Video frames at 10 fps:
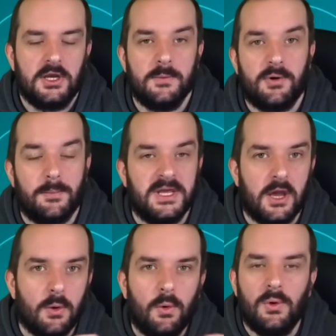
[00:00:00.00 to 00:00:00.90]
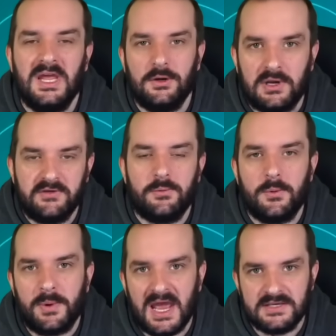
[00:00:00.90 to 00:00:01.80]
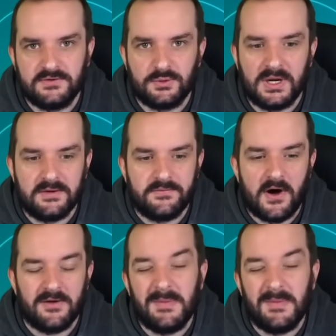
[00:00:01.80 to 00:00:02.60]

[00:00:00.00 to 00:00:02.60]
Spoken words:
can probably go all in on Liverpool players for 25.